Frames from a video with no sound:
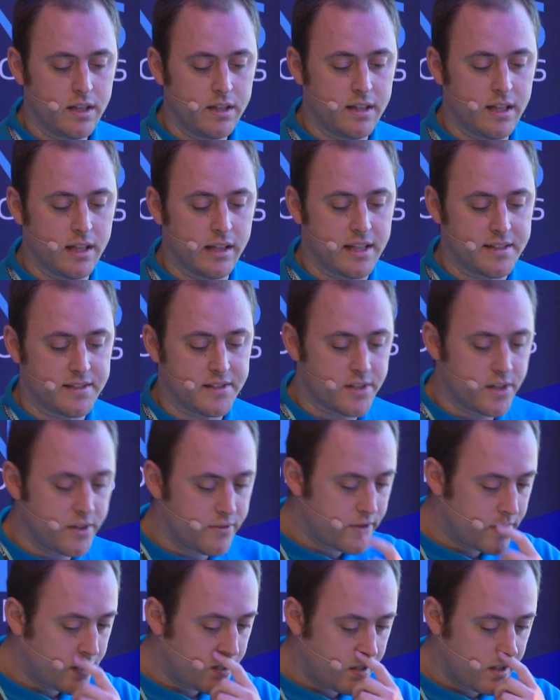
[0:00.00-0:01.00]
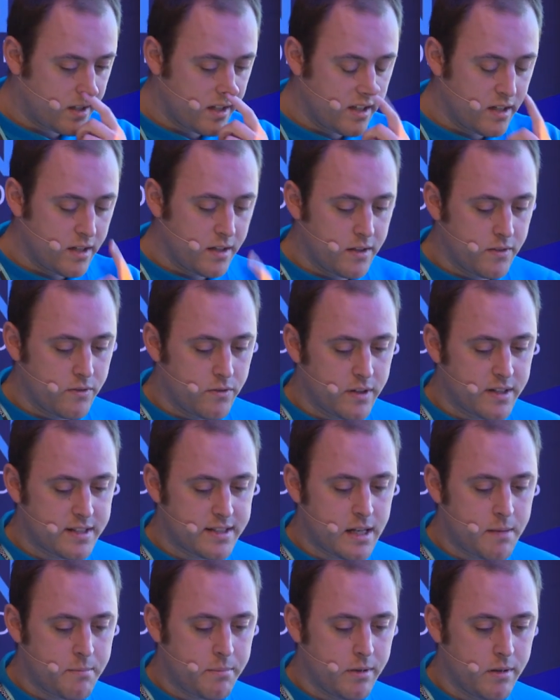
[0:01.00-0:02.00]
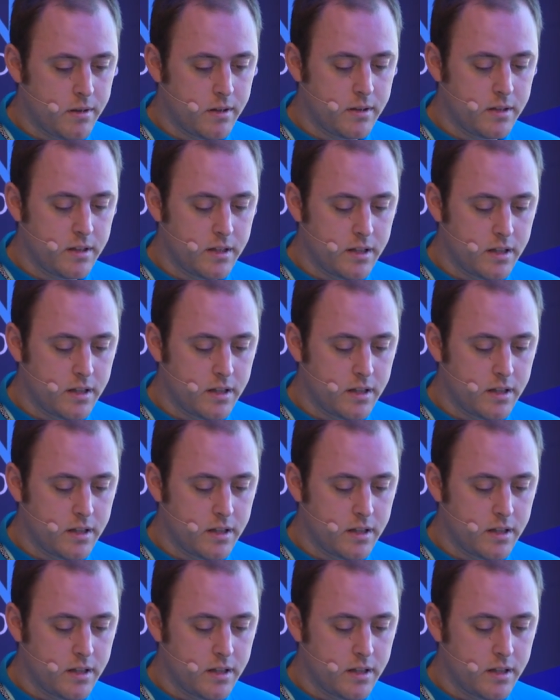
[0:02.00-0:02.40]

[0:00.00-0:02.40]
TLS server, for example.